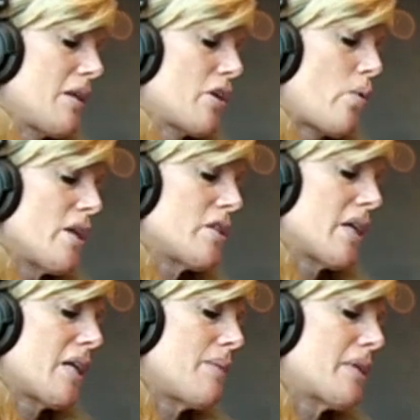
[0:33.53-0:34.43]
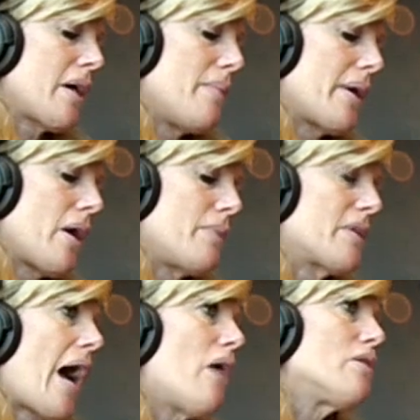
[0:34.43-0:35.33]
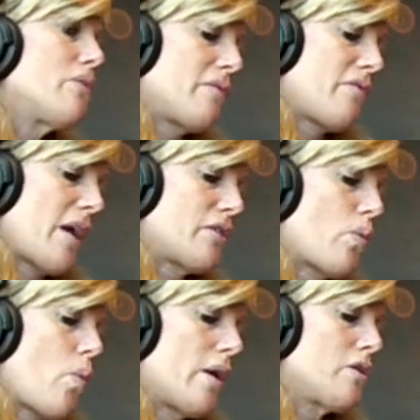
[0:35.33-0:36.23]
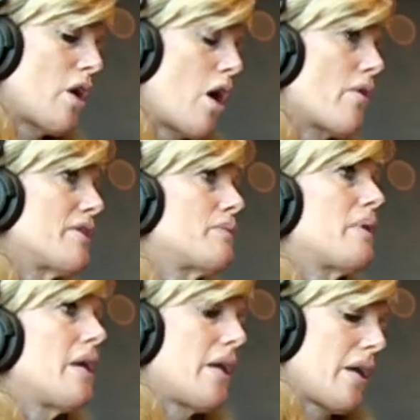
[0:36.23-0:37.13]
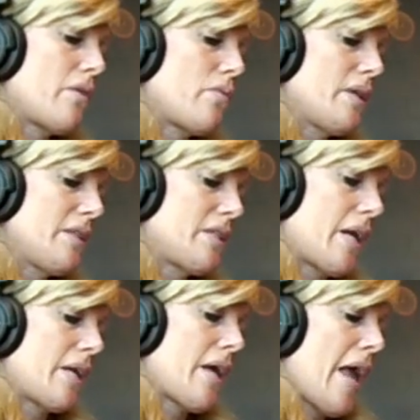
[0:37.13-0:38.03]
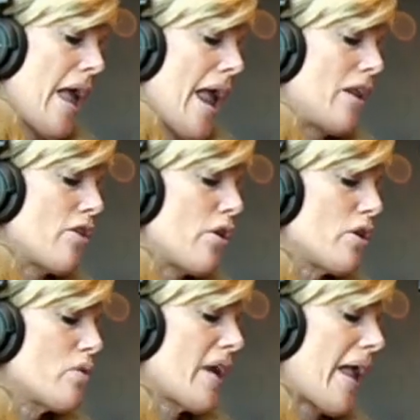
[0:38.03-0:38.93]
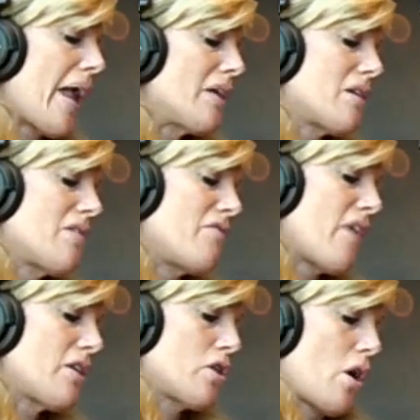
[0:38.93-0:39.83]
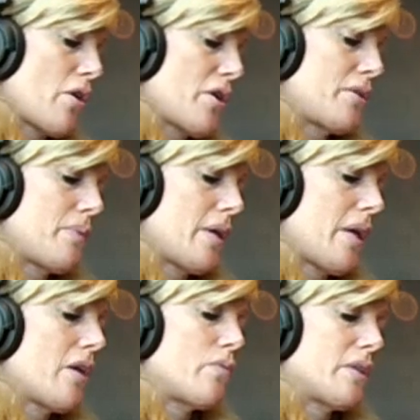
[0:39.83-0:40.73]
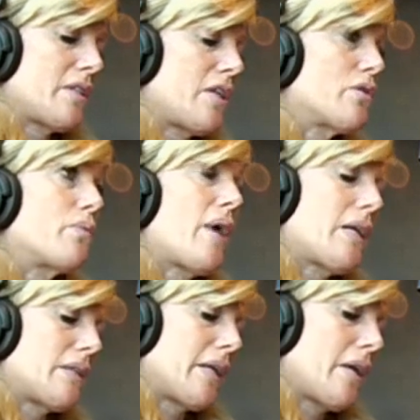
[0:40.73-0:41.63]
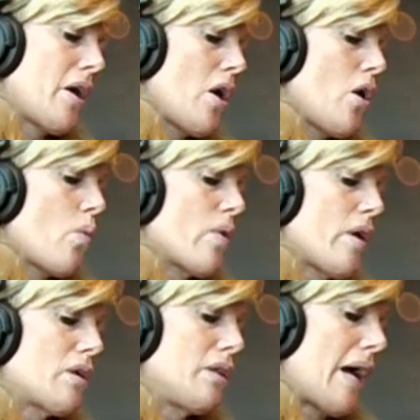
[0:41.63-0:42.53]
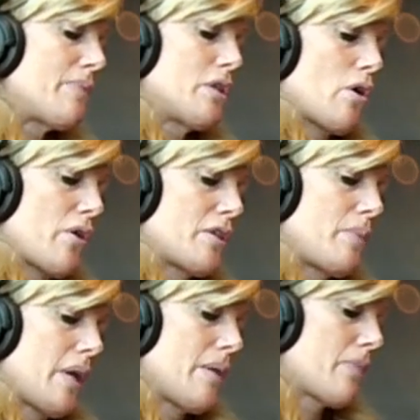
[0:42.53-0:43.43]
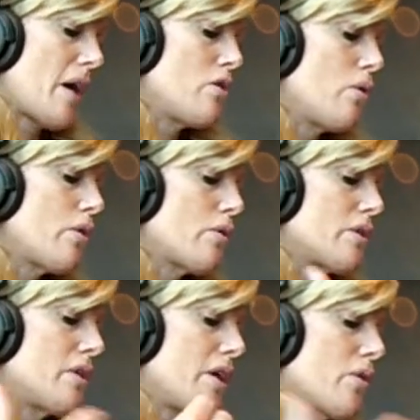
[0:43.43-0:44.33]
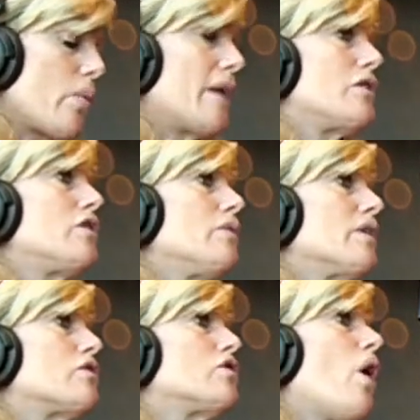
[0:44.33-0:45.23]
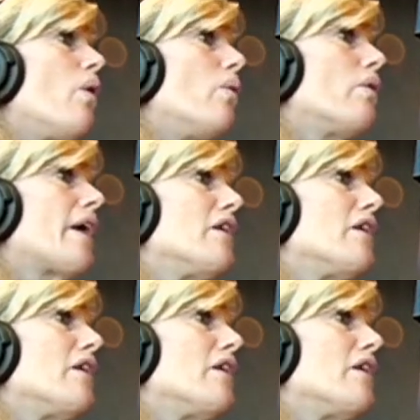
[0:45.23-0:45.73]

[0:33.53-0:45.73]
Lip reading: Now, the question that keeps coming up is how to invest one's RSP in real estate. And although you can't invest your RSP in real estate directly without collapsing your RSP, I know there is another way to do it. So,